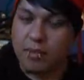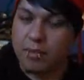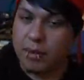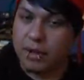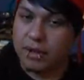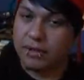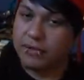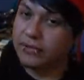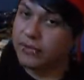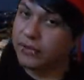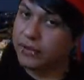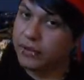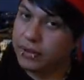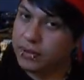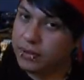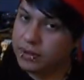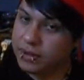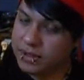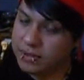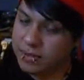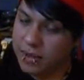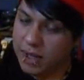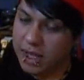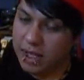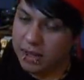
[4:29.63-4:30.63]
bird food
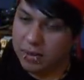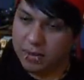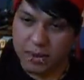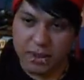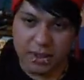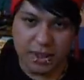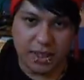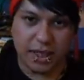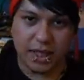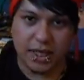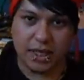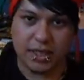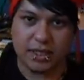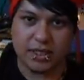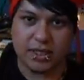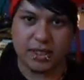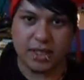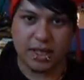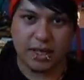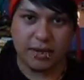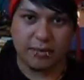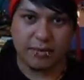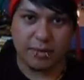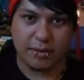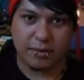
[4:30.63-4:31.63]
as well and whatnot to
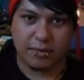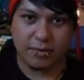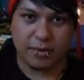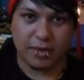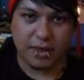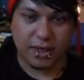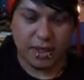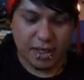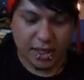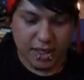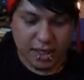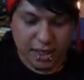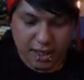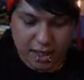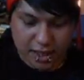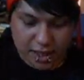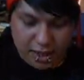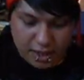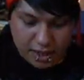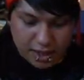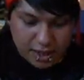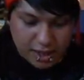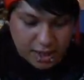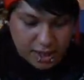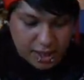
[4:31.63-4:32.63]
them
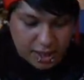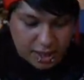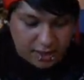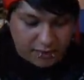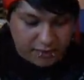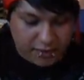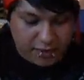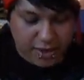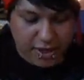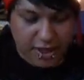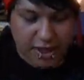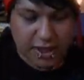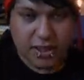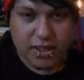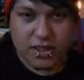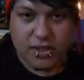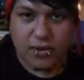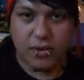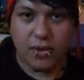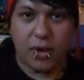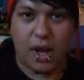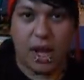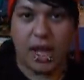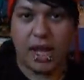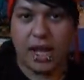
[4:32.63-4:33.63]
and everything.
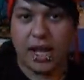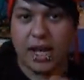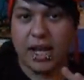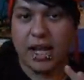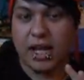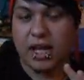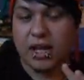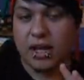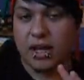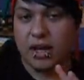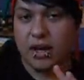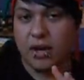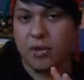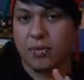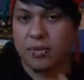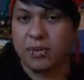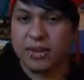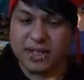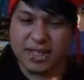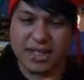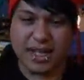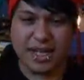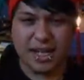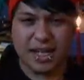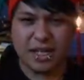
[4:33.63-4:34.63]
So I kind of hope
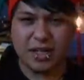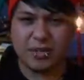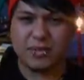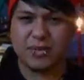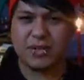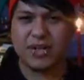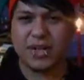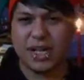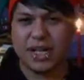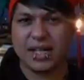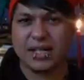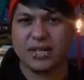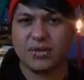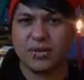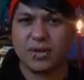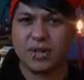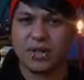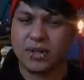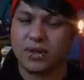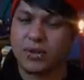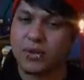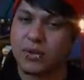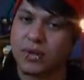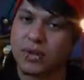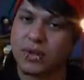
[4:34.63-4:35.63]
this kind of helps you guys
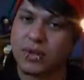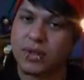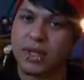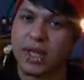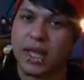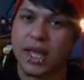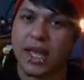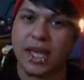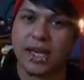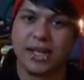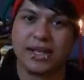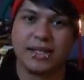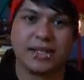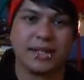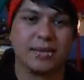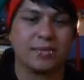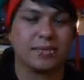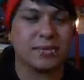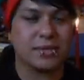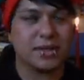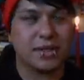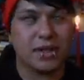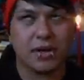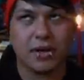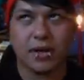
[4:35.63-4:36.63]
during Yule, and
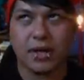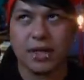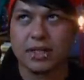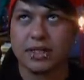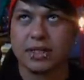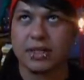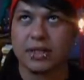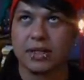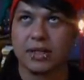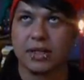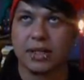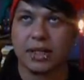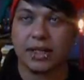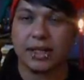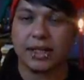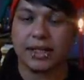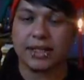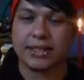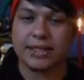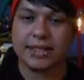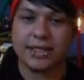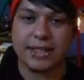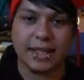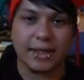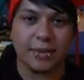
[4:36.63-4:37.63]
I'm sorry it's a little
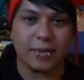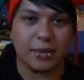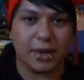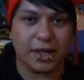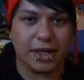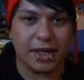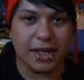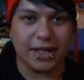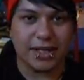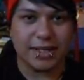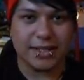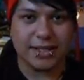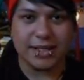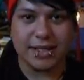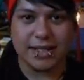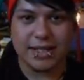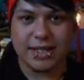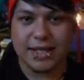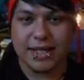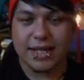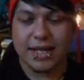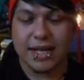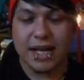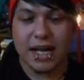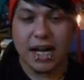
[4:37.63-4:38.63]
late and whatnot.
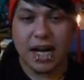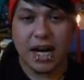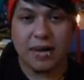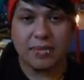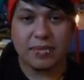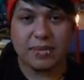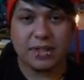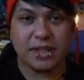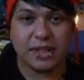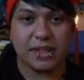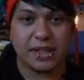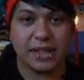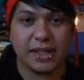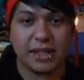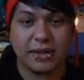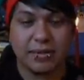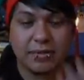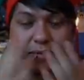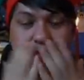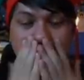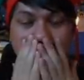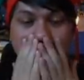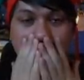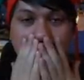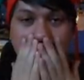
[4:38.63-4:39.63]
Till then,
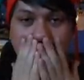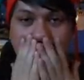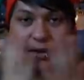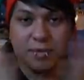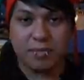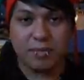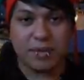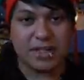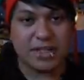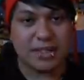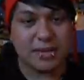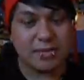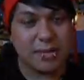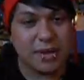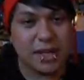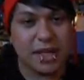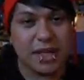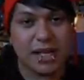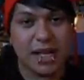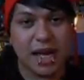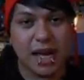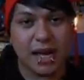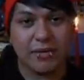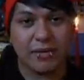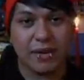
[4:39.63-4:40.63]
blessed be
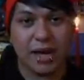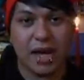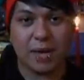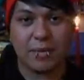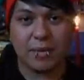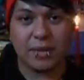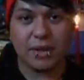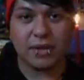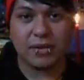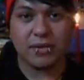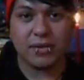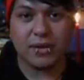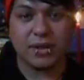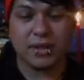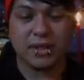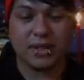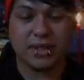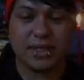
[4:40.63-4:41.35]
and have a happy Yule.